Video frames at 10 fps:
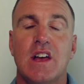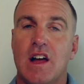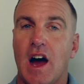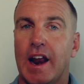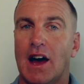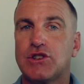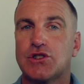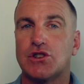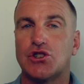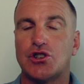And I just
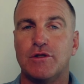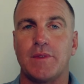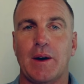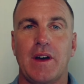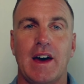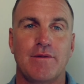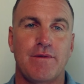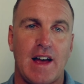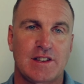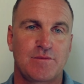assumed that we had a
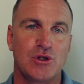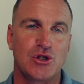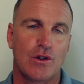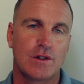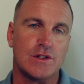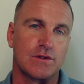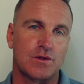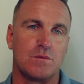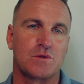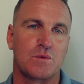vast majority of
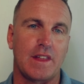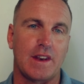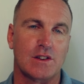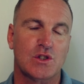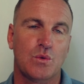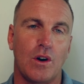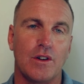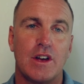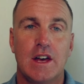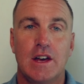swimmers within our squad
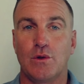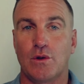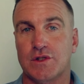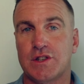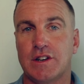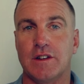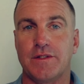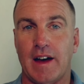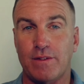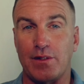who considered
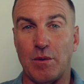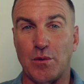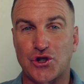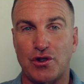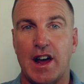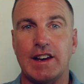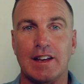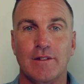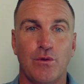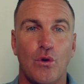that they were training
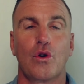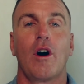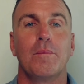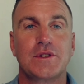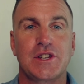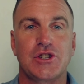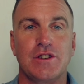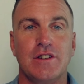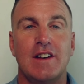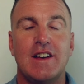for competition.
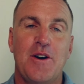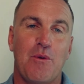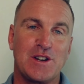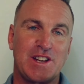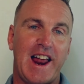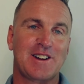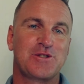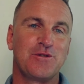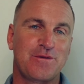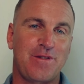Whereas in actual
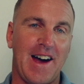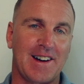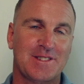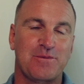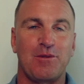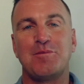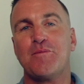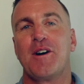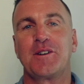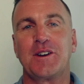fact, when we
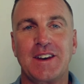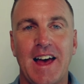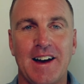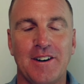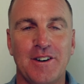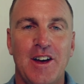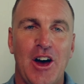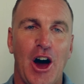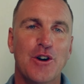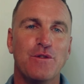broke it down,
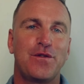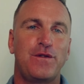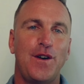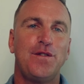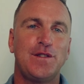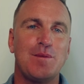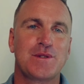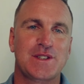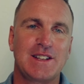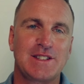over
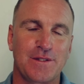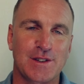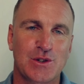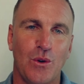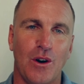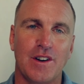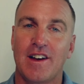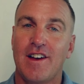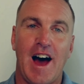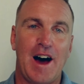50% of the squad
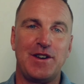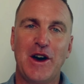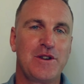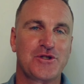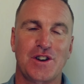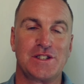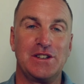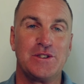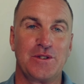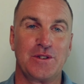have no interest in
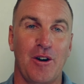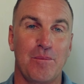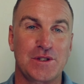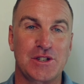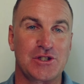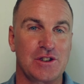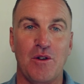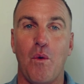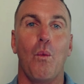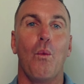doing competition
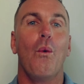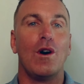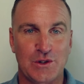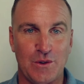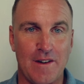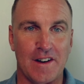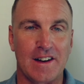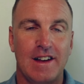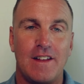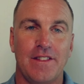whatsoever.
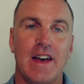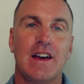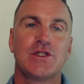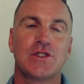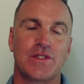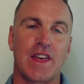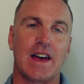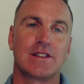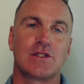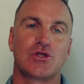They're just there
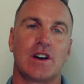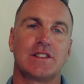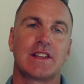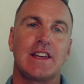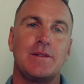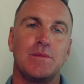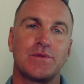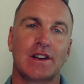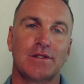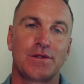to try to keep
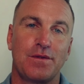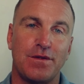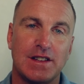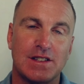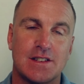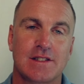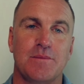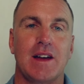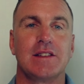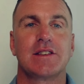themselves fit, to
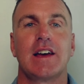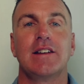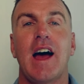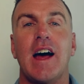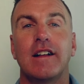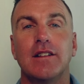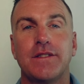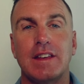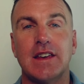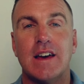maintain
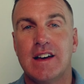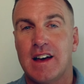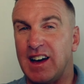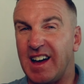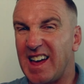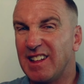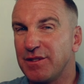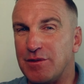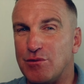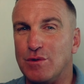a healthy
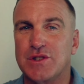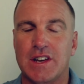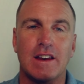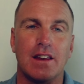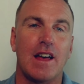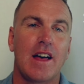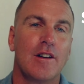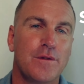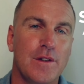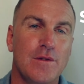routine and a
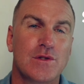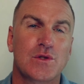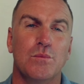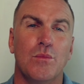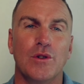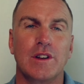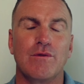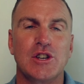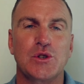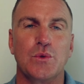healthy morning
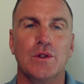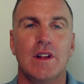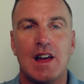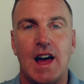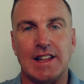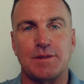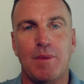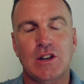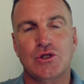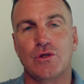ritual, and to
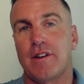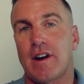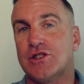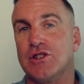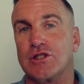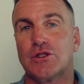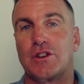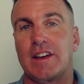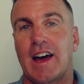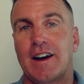make sure they're actually just
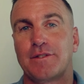looking after